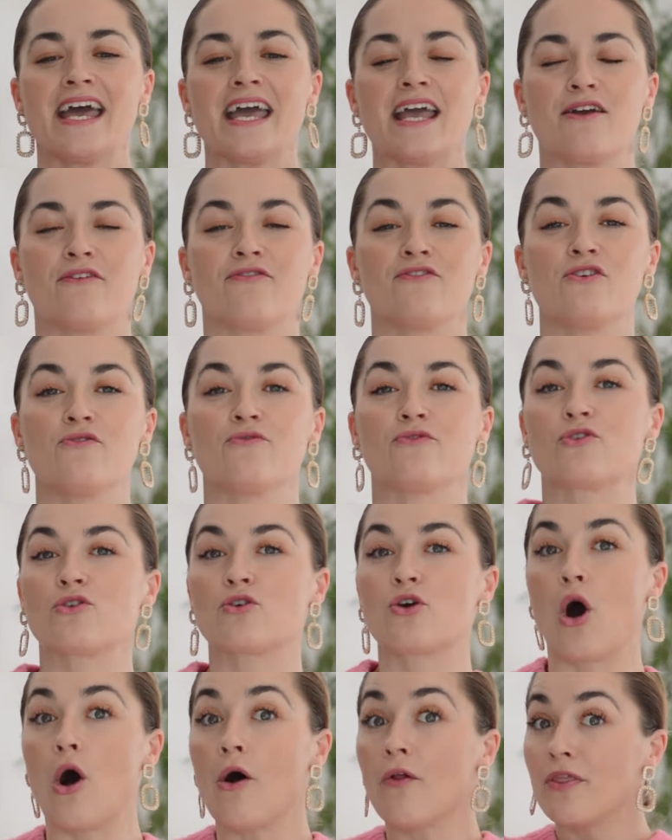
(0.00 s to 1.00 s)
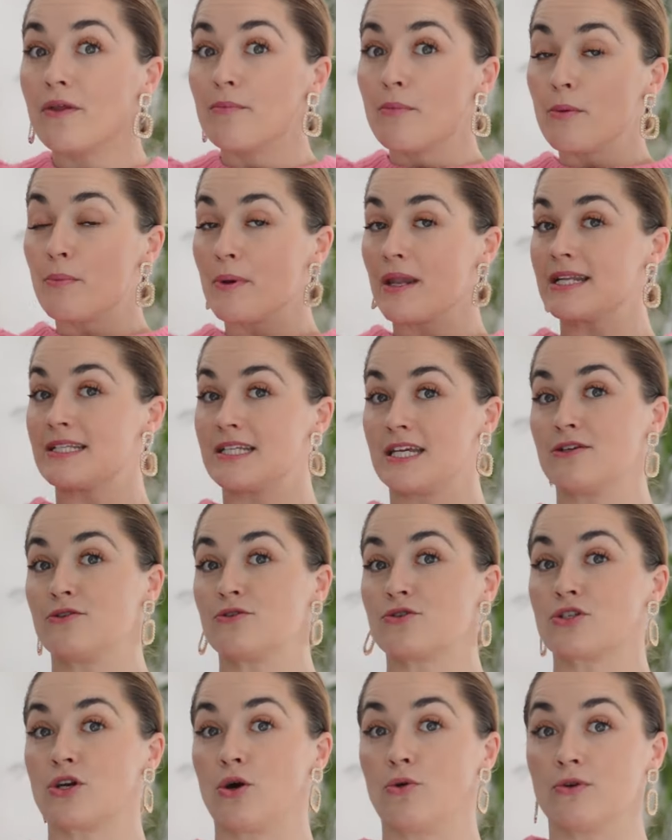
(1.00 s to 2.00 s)
If you've got the mobility in
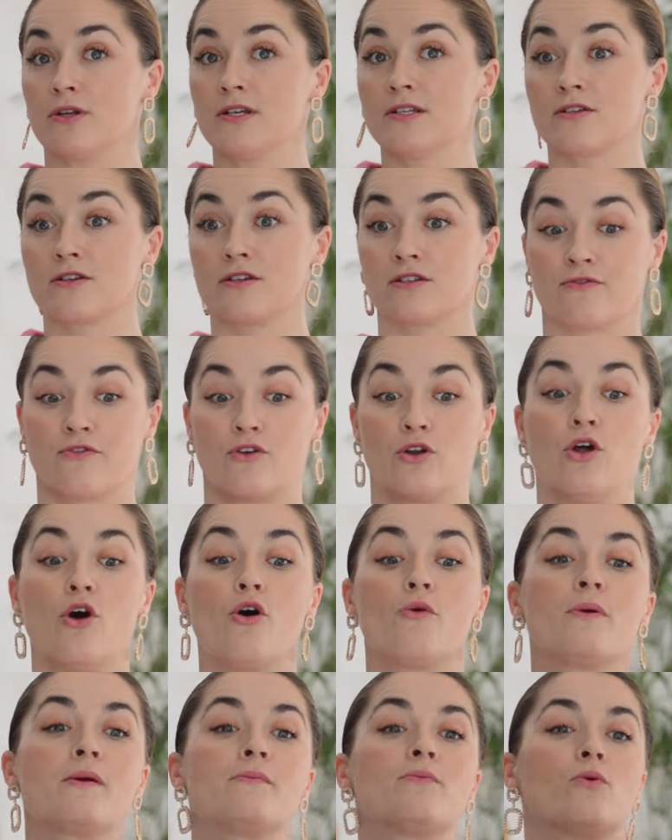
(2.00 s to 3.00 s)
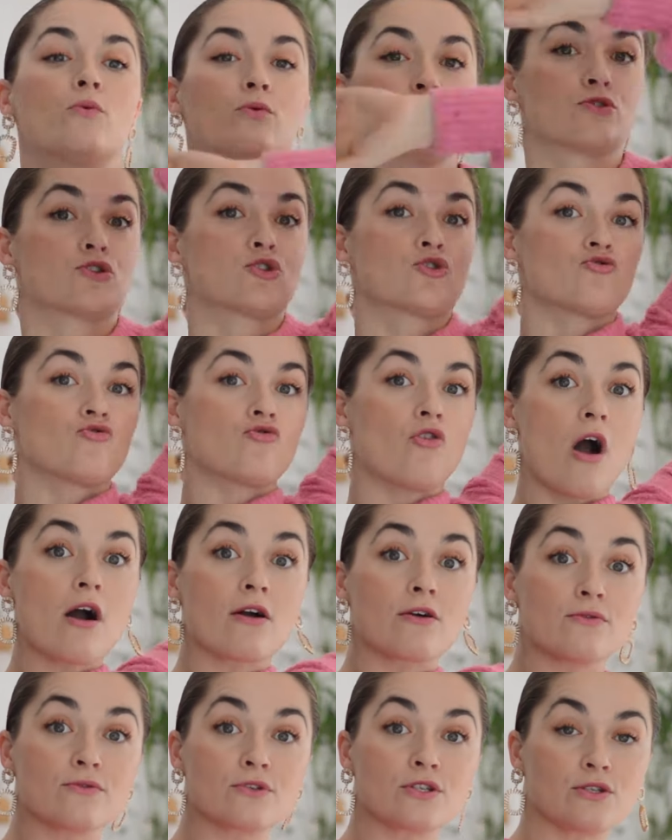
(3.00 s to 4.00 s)
your shoulders, because for a lot of people will
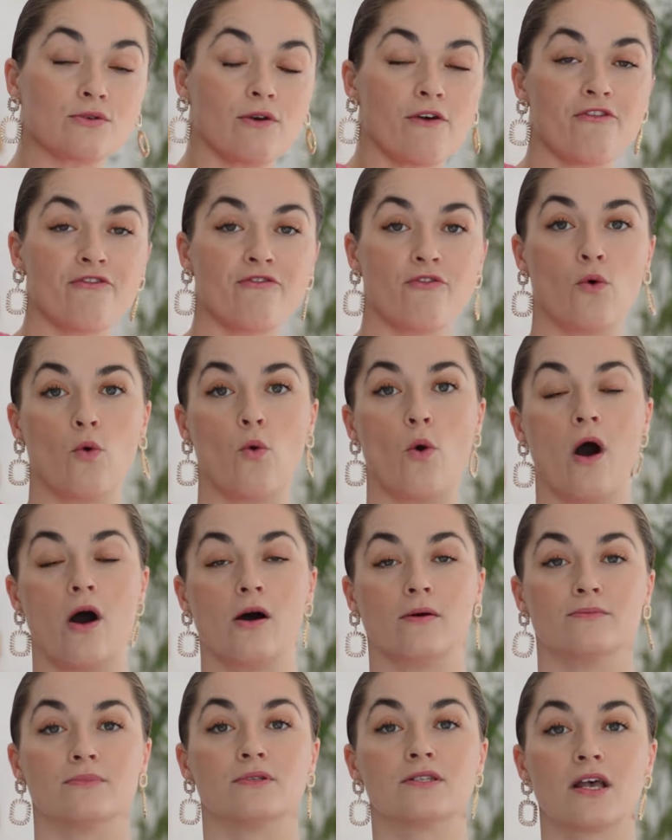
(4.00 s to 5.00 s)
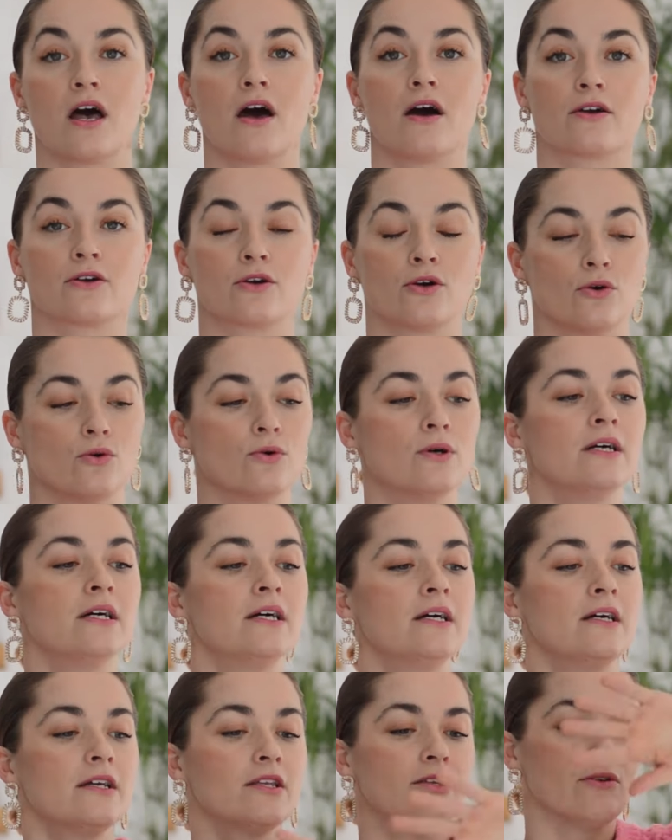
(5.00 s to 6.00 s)
struggle to do a full arm circle,
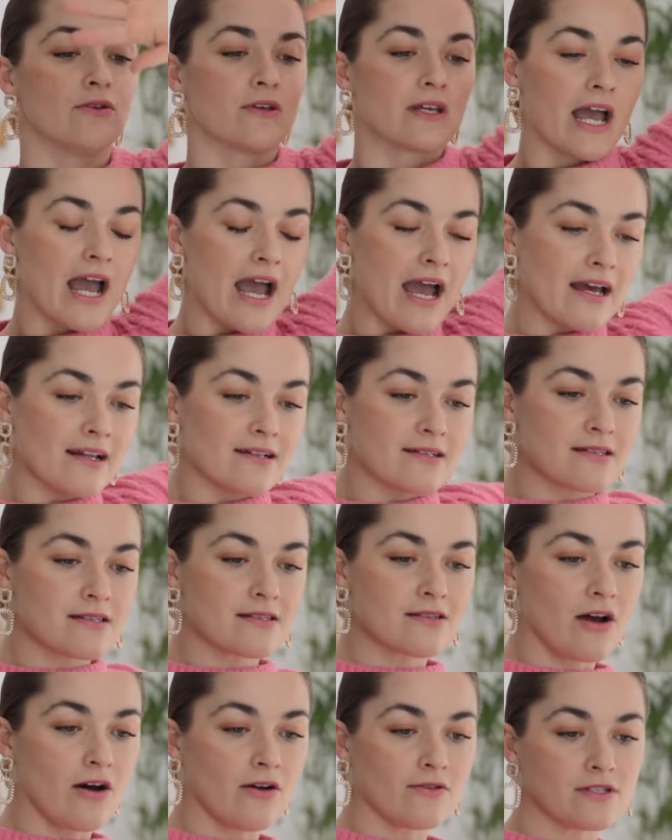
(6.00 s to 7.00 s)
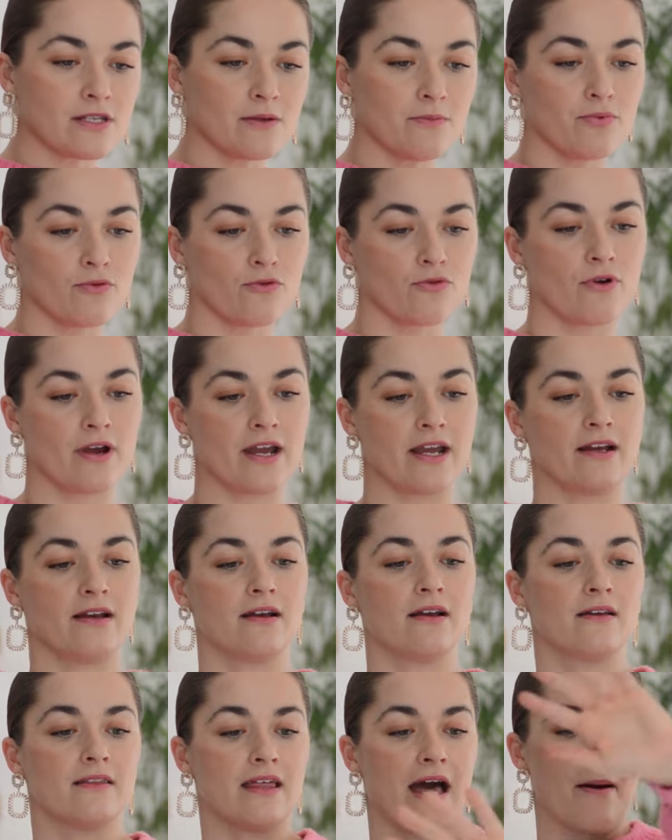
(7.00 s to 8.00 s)
you can start to
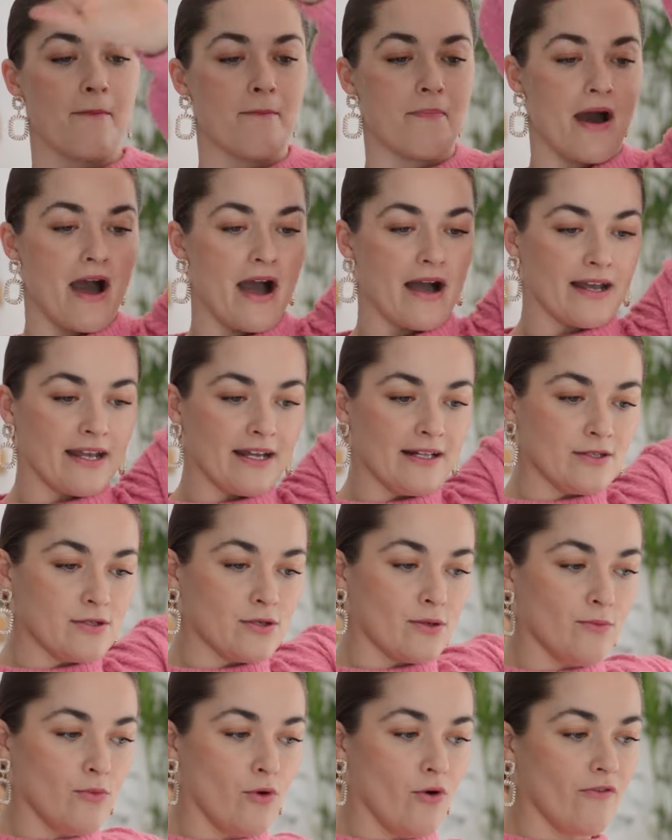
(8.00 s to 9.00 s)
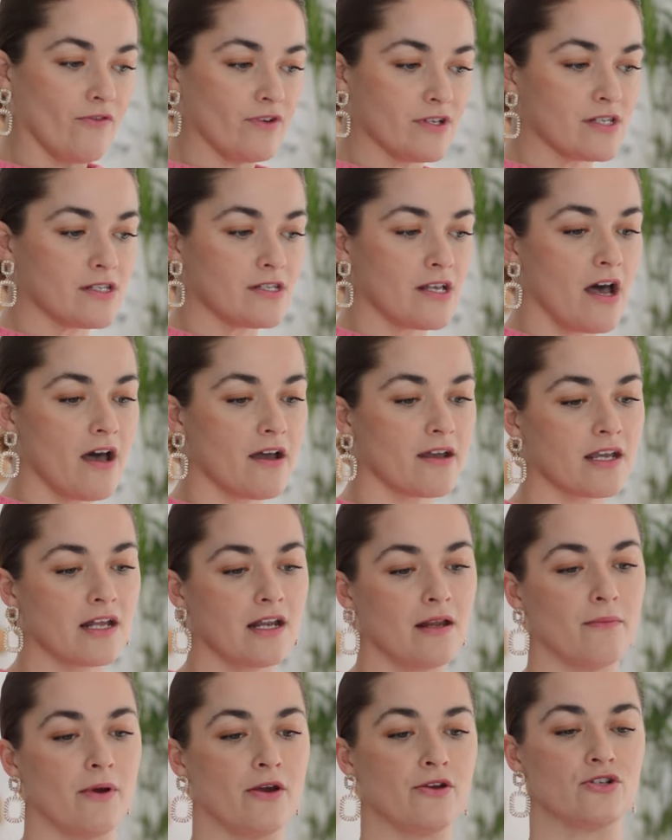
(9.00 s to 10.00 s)
bring that back into more of a
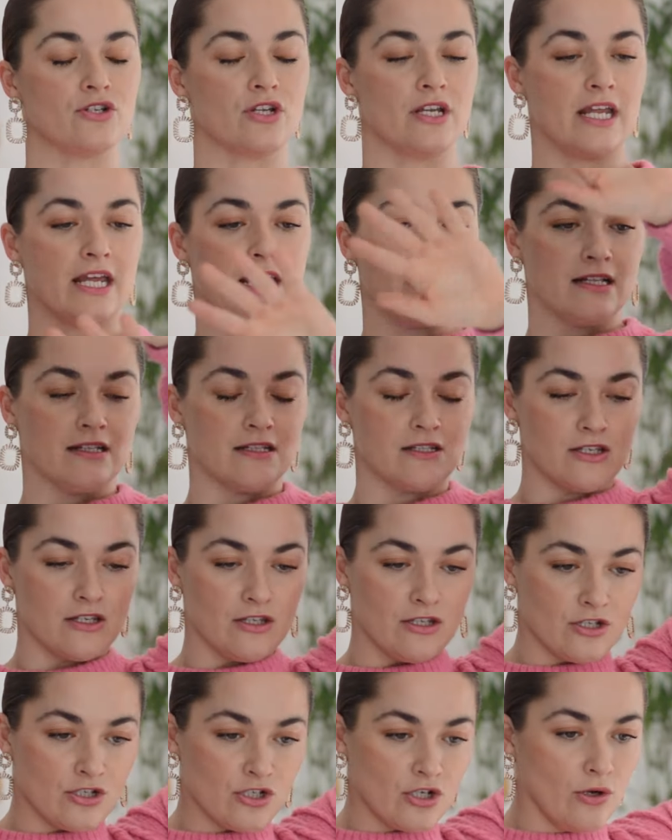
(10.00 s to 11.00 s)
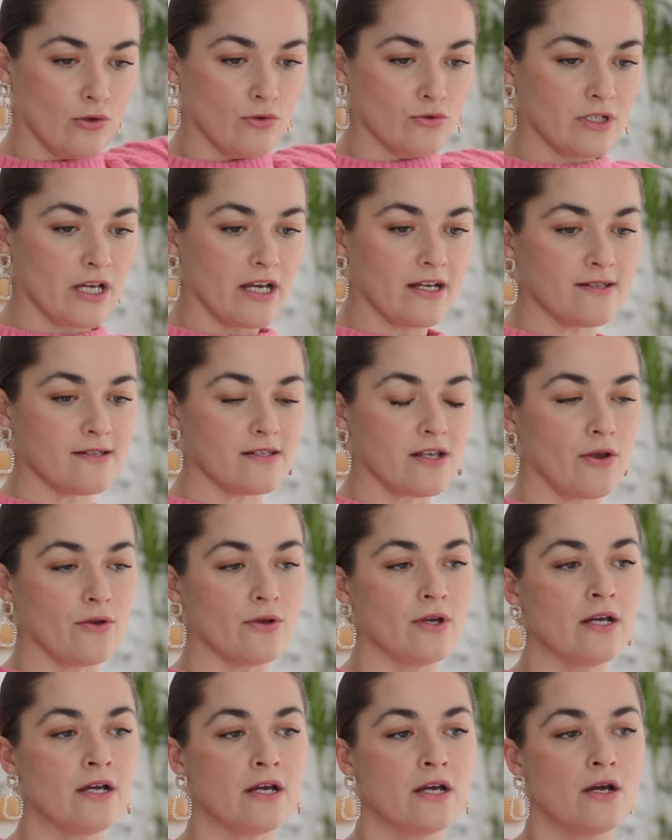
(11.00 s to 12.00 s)
circular motion into the shoulder.
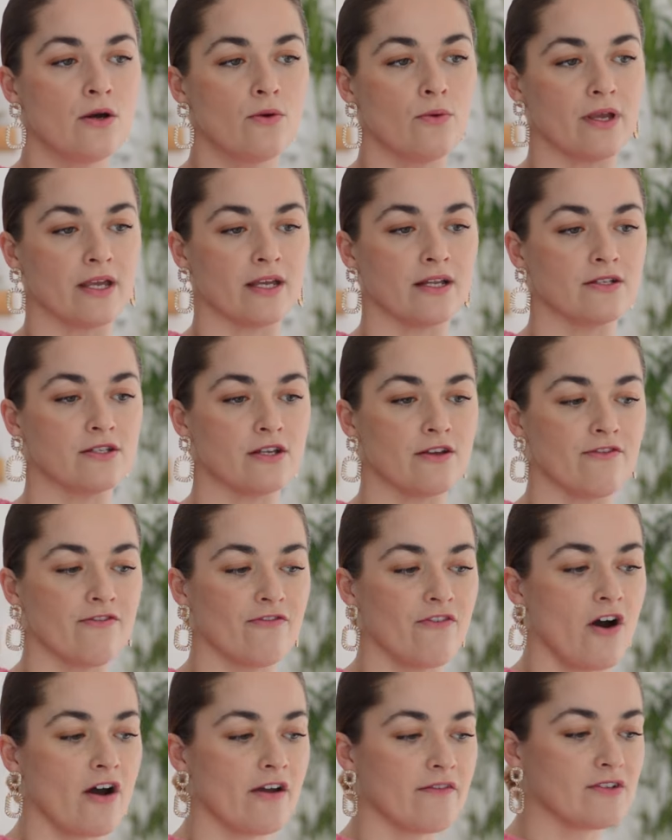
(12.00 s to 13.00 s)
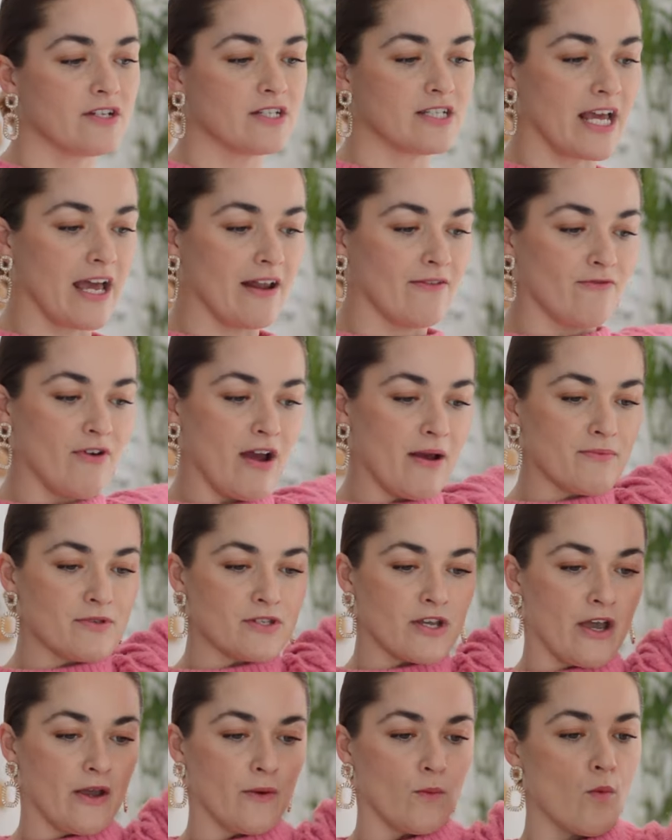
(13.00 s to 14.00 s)
So we can do 5 to 10
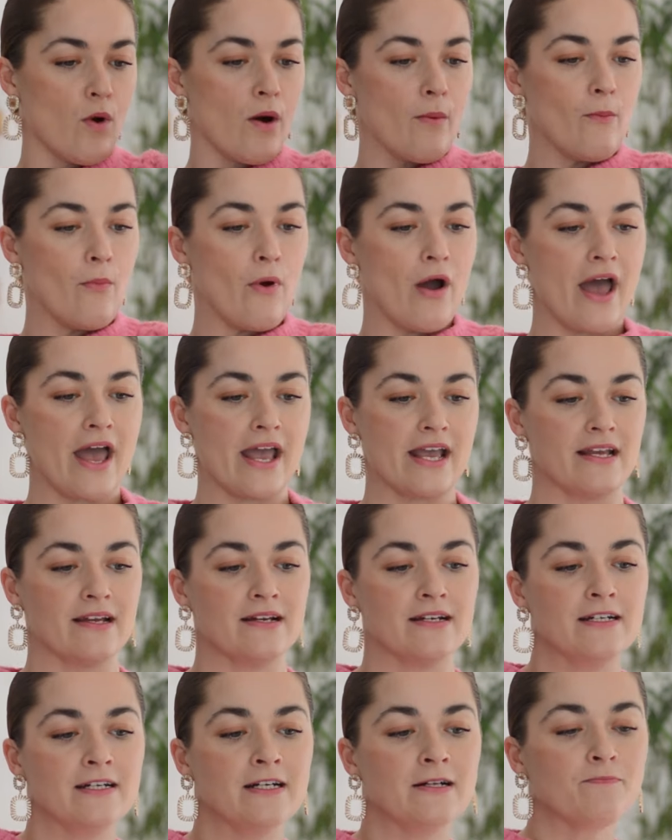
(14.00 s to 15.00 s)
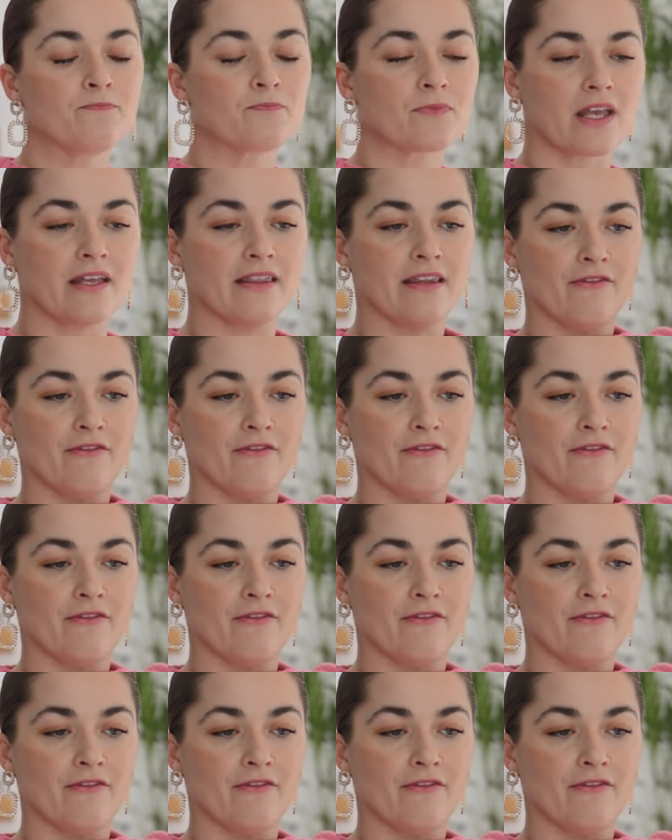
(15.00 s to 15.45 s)
reps going one way and